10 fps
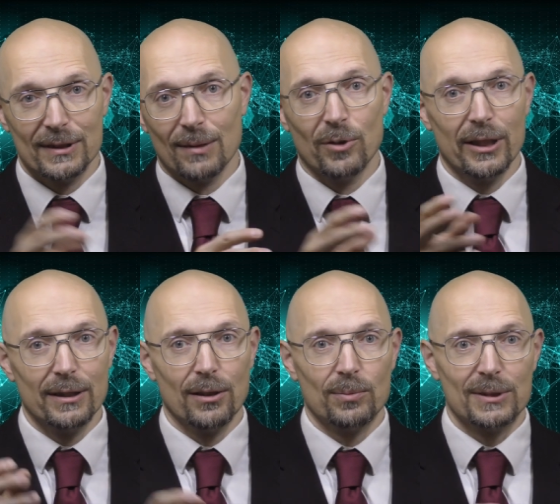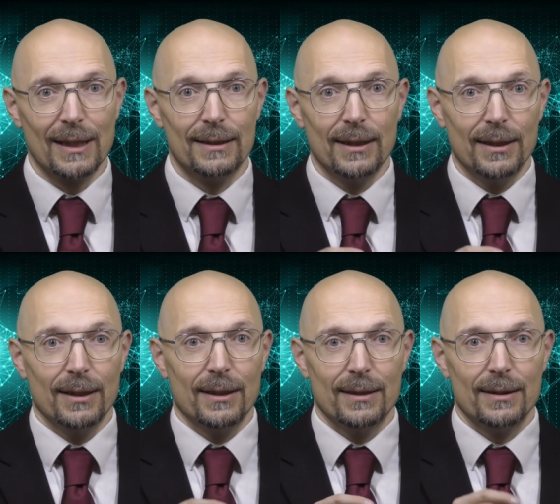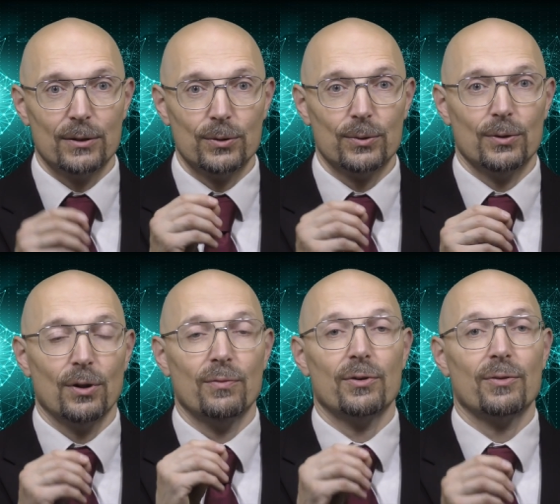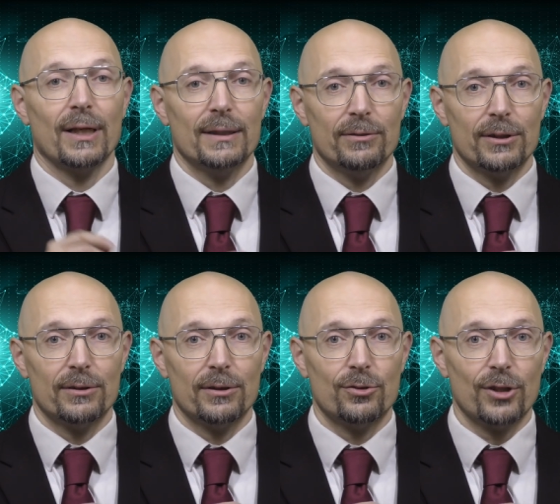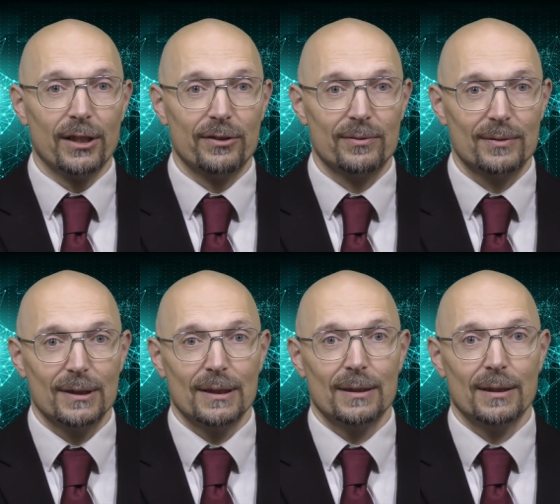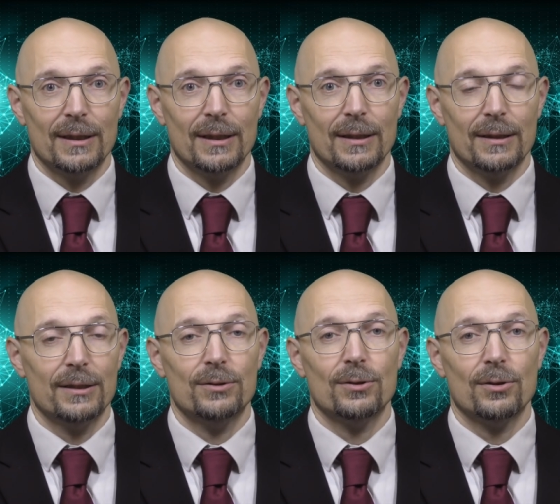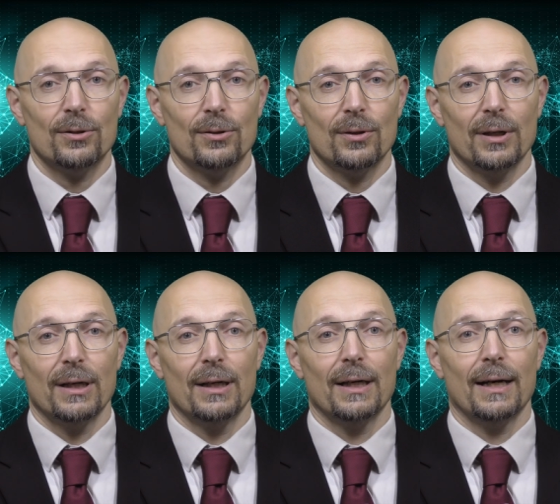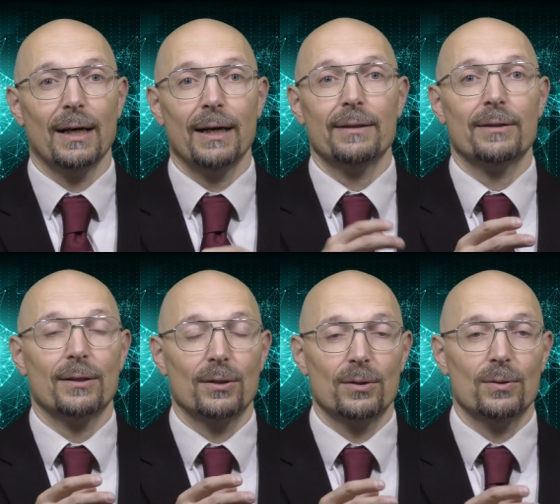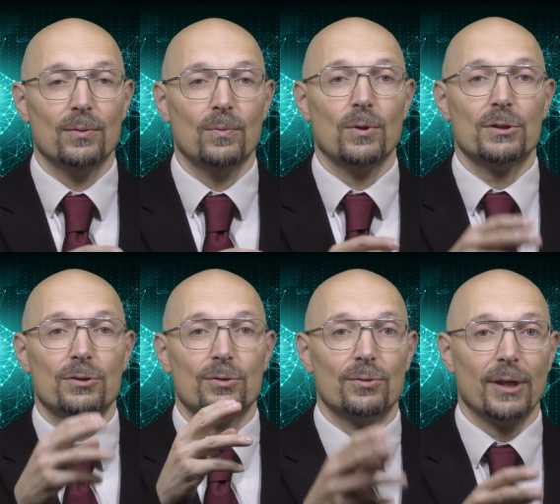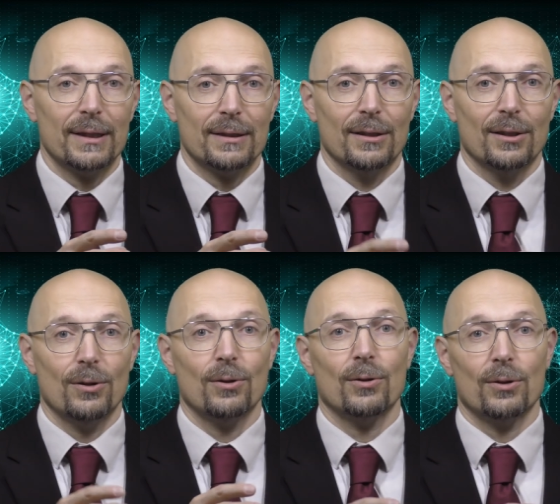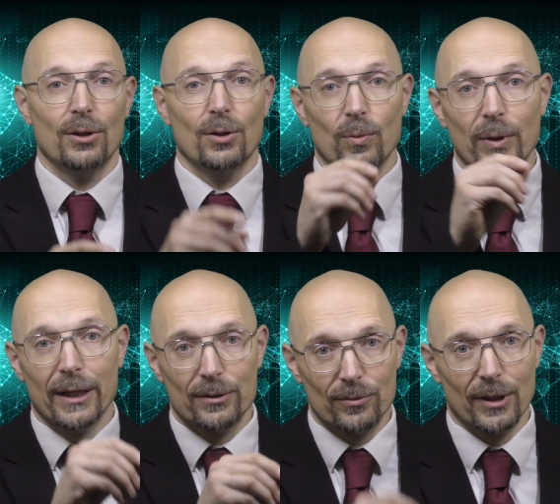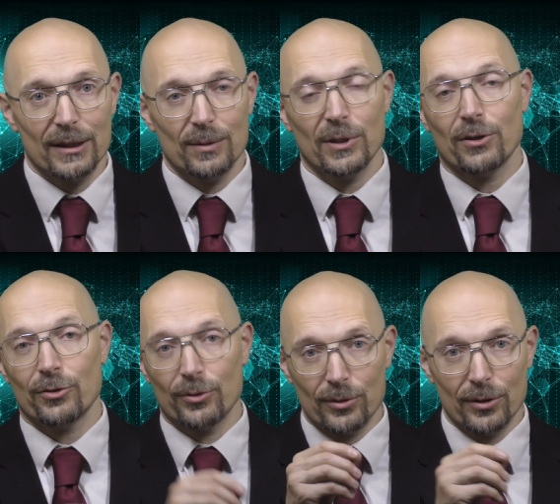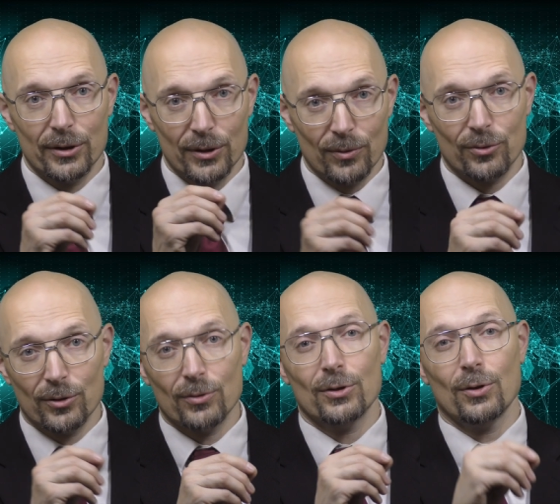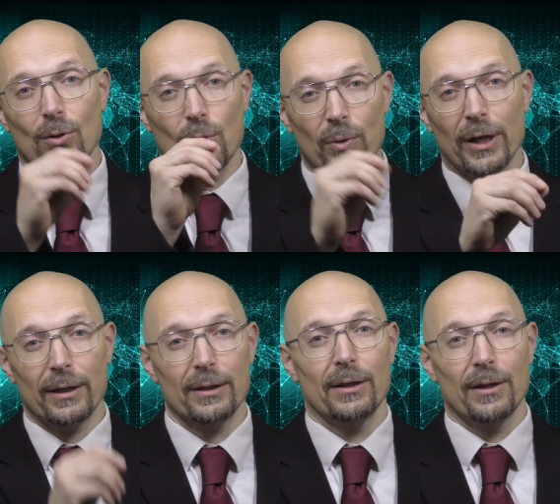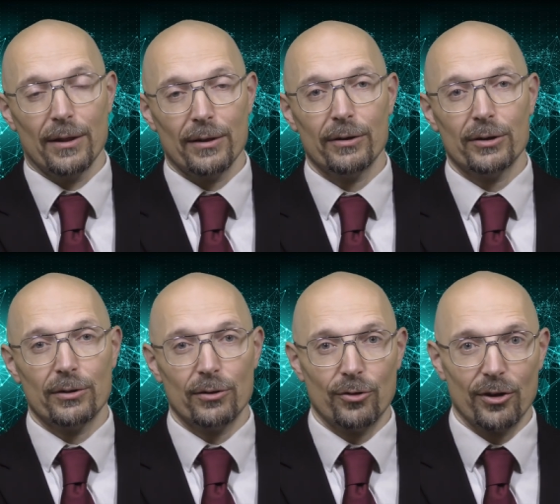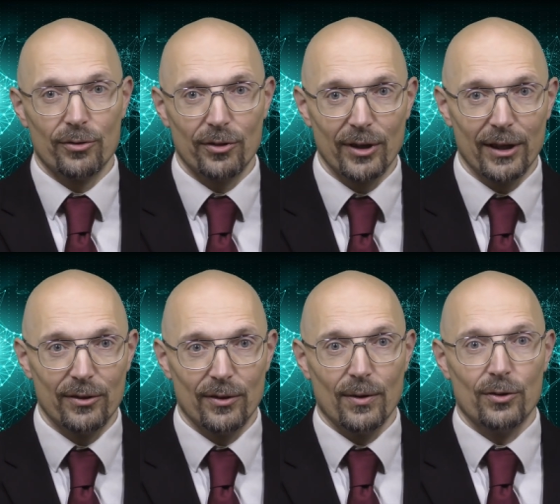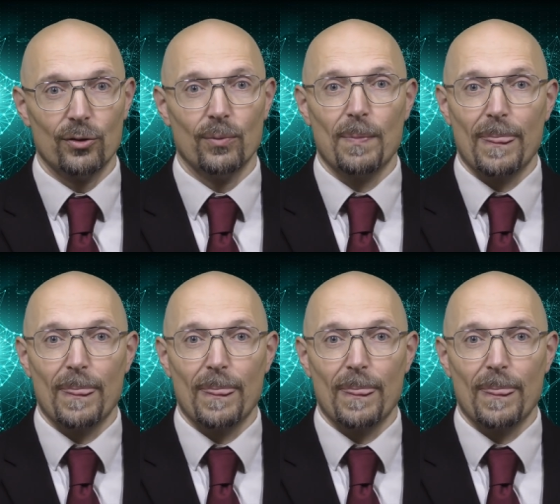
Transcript: somewhere in the NOP sled, to overwrite the return address. Uh, you don't know either what to write or where to write, because you, you also don't know where the return address resides. So